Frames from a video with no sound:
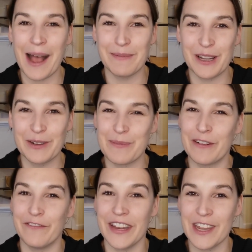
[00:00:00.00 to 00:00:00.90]
upload
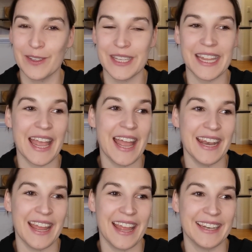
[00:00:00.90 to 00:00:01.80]
more videos
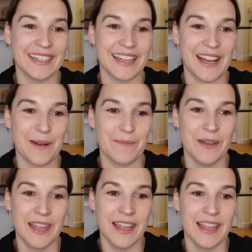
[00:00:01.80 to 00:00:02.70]
again, and
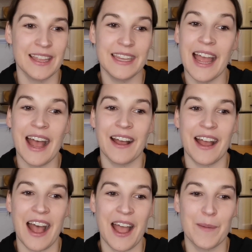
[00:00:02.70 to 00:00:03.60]
yeah,
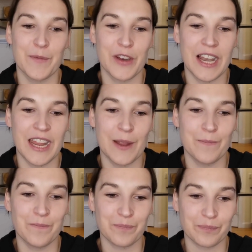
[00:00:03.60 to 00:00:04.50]
I'm
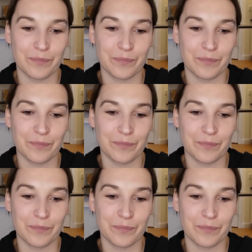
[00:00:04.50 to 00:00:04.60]
really